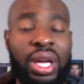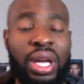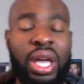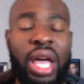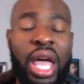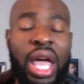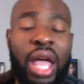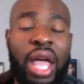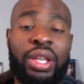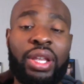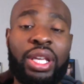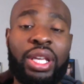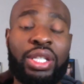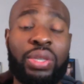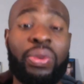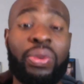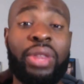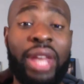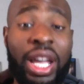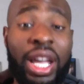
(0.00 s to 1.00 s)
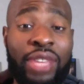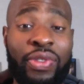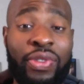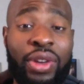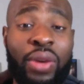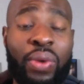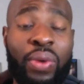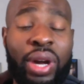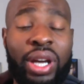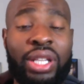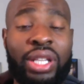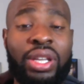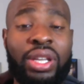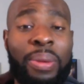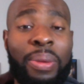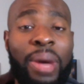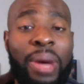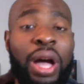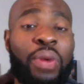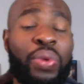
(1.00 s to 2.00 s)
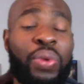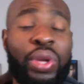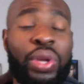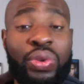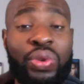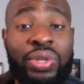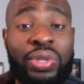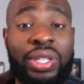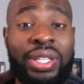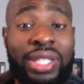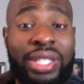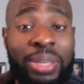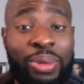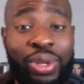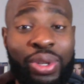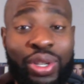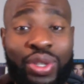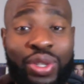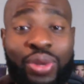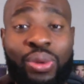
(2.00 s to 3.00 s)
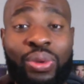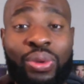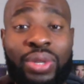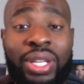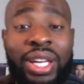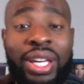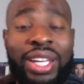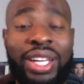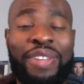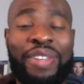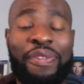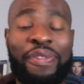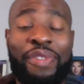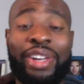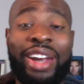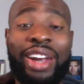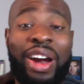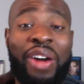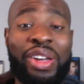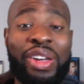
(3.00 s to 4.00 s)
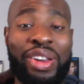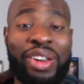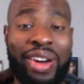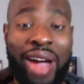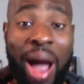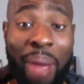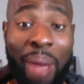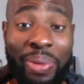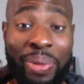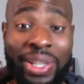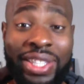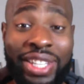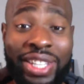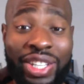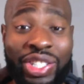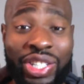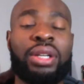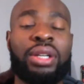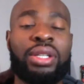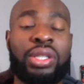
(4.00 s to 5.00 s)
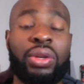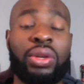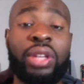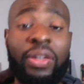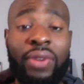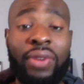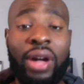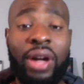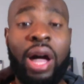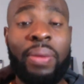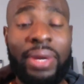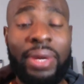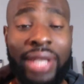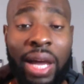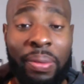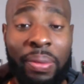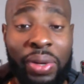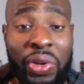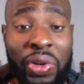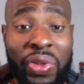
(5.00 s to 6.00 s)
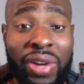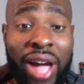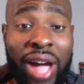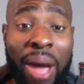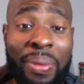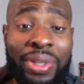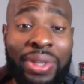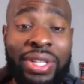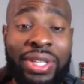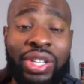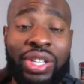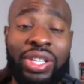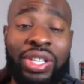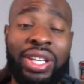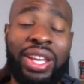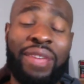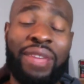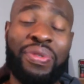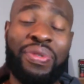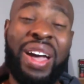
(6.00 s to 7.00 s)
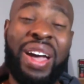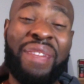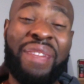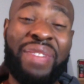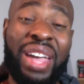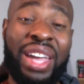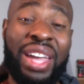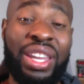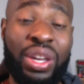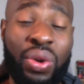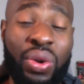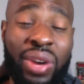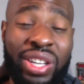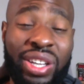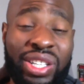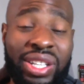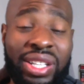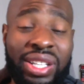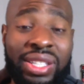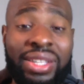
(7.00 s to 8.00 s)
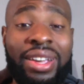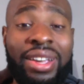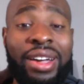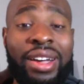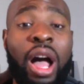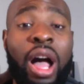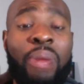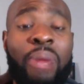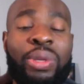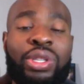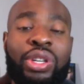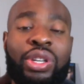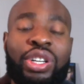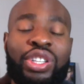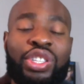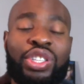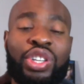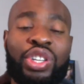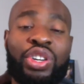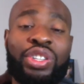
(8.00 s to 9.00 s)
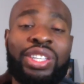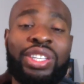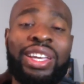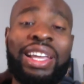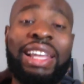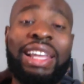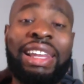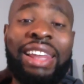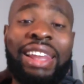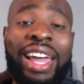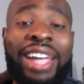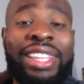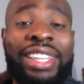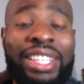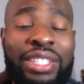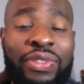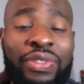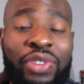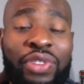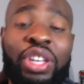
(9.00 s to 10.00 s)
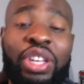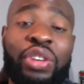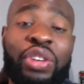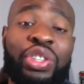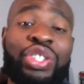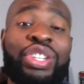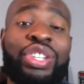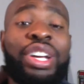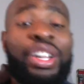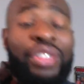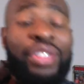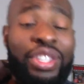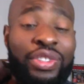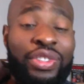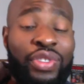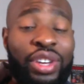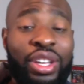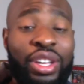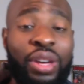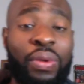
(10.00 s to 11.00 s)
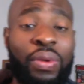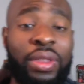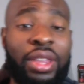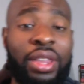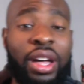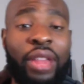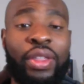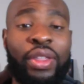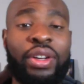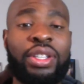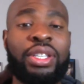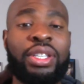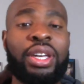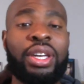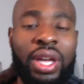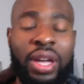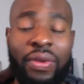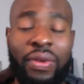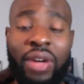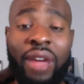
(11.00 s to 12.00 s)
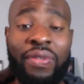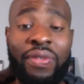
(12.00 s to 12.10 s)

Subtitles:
in the next video, we're going to talk about how you can use these similar tools to figure out your competition. So leave a comment down below in the comment section if you have any questions, comments, or concerns. Like this video, share this video with others. If you haven't